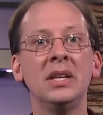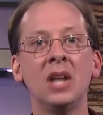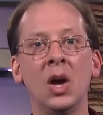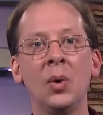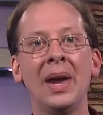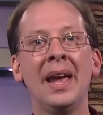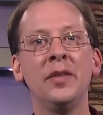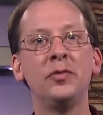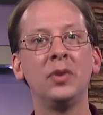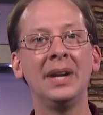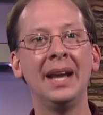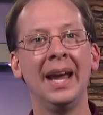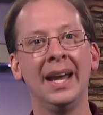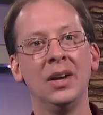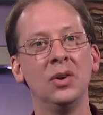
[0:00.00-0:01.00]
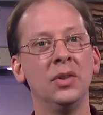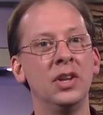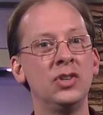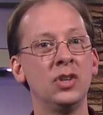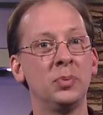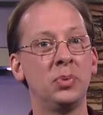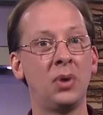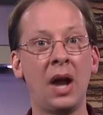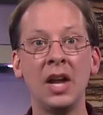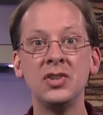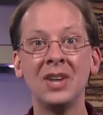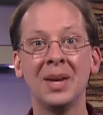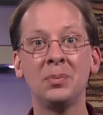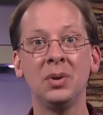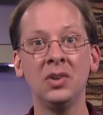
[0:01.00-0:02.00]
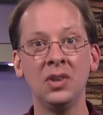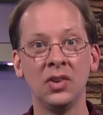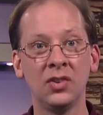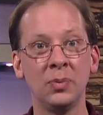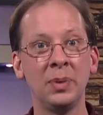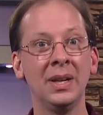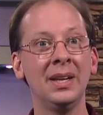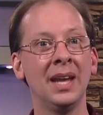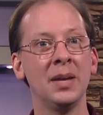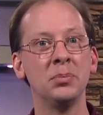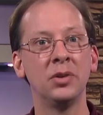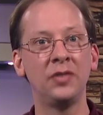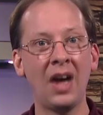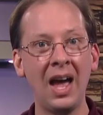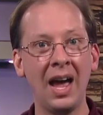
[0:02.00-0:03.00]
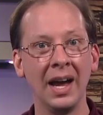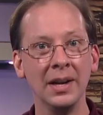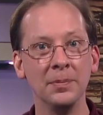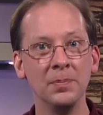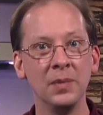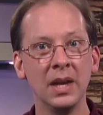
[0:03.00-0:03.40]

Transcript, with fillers: know every angle that your project participant can provide.